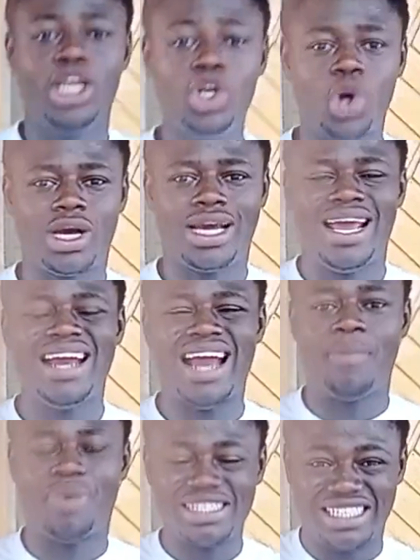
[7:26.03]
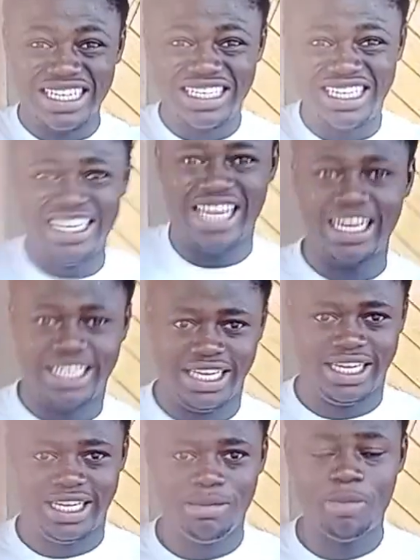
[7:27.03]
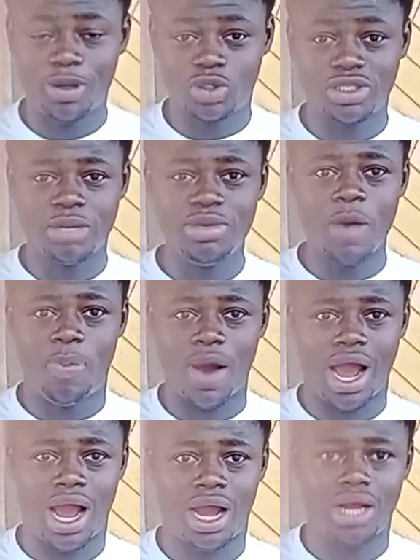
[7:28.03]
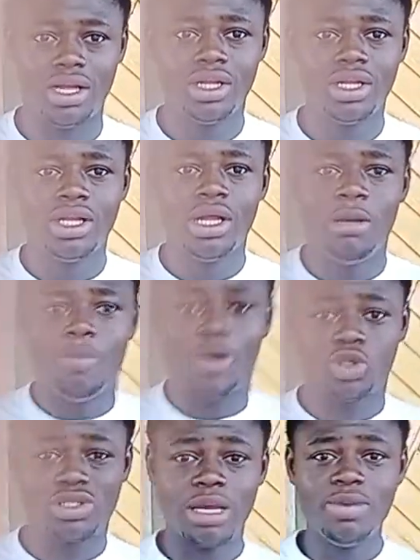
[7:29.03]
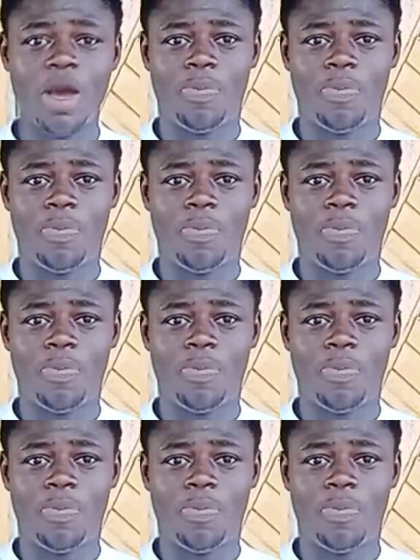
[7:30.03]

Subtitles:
Enoch, and I brought the DNA edit. You got to tell me